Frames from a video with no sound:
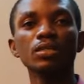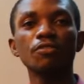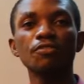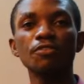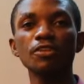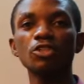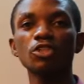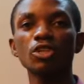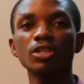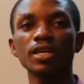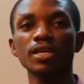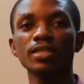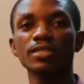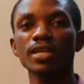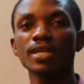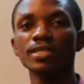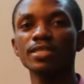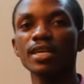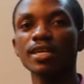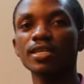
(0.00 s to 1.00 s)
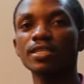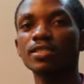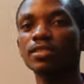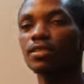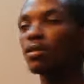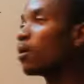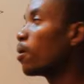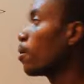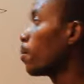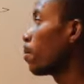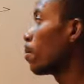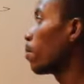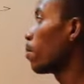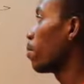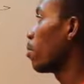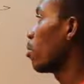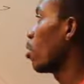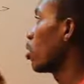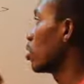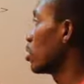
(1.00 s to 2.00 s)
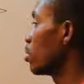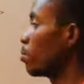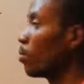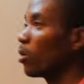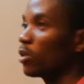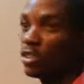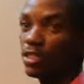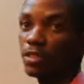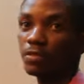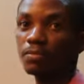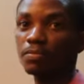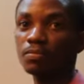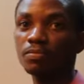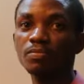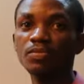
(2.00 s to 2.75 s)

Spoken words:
friction exerted on the body